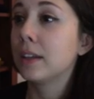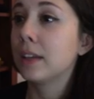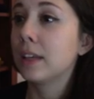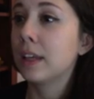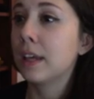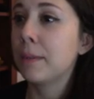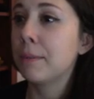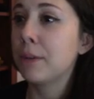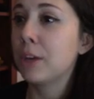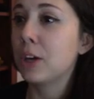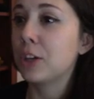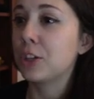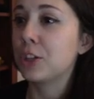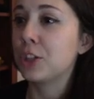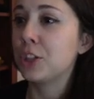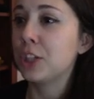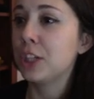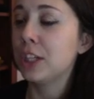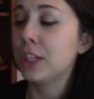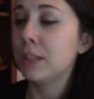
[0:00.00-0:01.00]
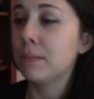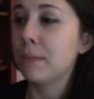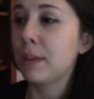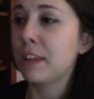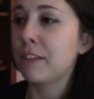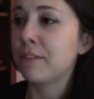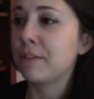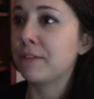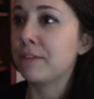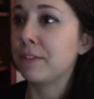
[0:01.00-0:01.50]
Give me your shield,
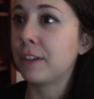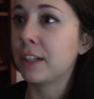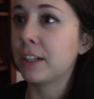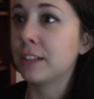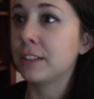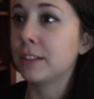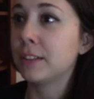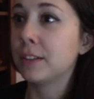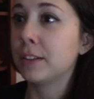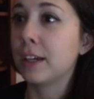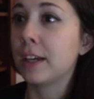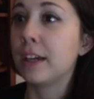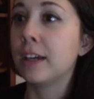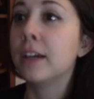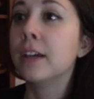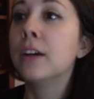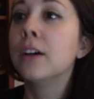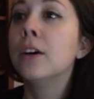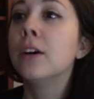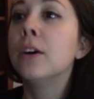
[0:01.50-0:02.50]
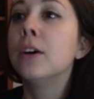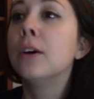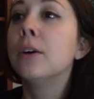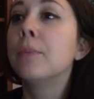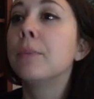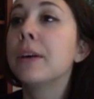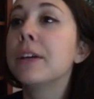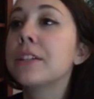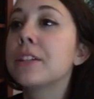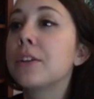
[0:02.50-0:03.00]
motherfucker. Okay.
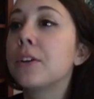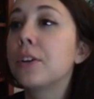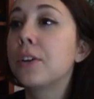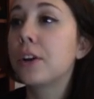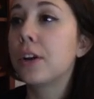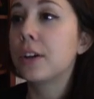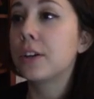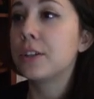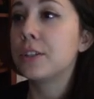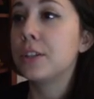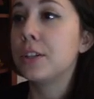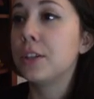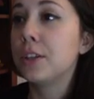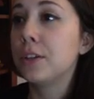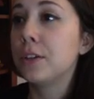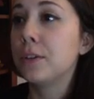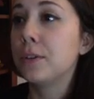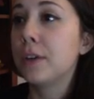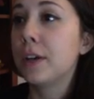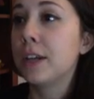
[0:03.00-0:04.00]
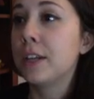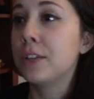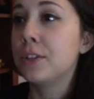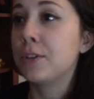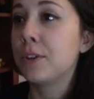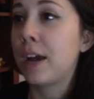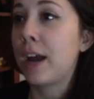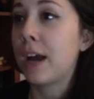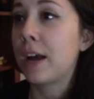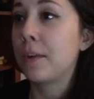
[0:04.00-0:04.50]
Press and hold R2 and
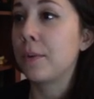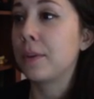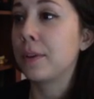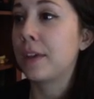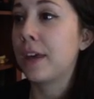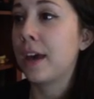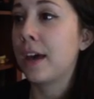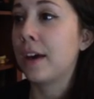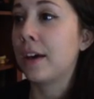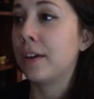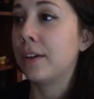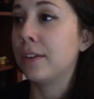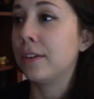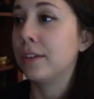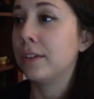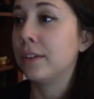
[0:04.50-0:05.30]
drag with L.